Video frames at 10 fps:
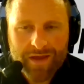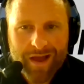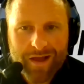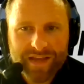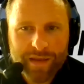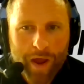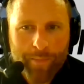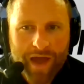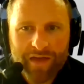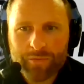I'd say my
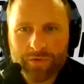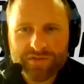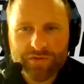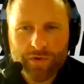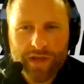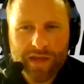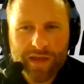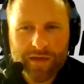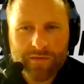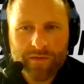path was
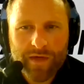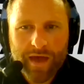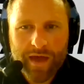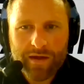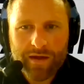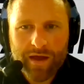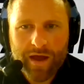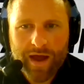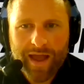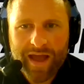unique in that
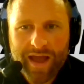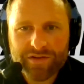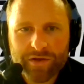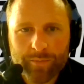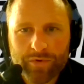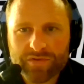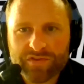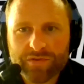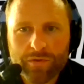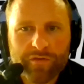I had to
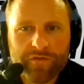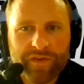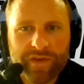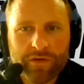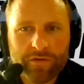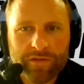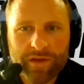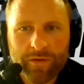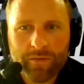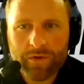pursue the field
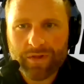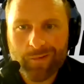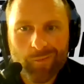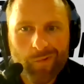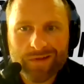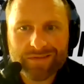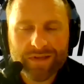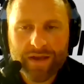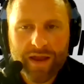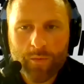that really
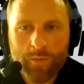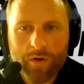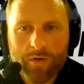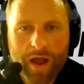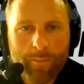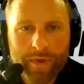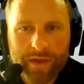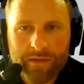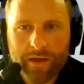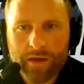wasn't anywhere around
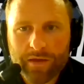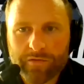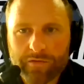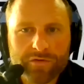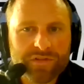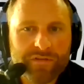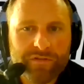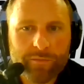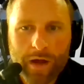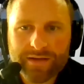me. Uh, University of
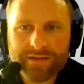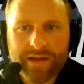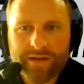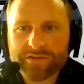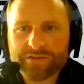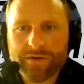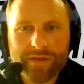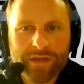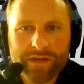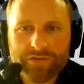Vermont didn't have a strength
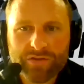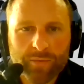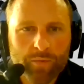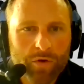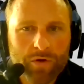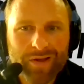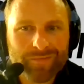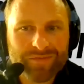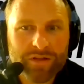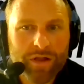and conditioning program
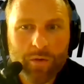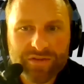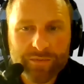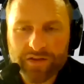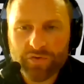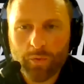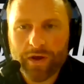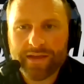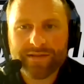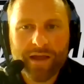until I was in my
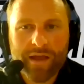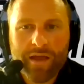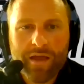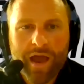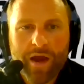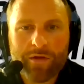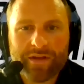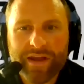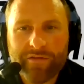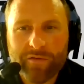20s. I, I
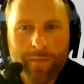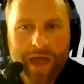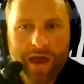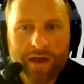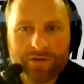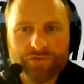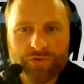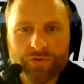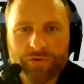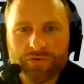really never met a
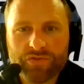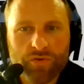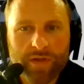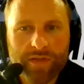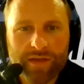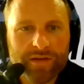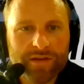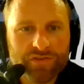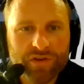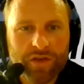true strength and
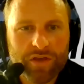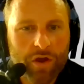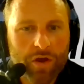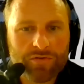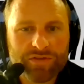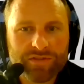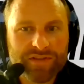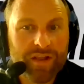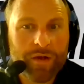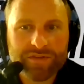conditioning coach
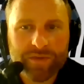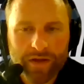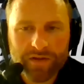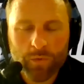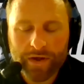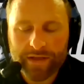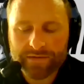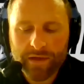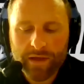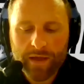until I was in my 20s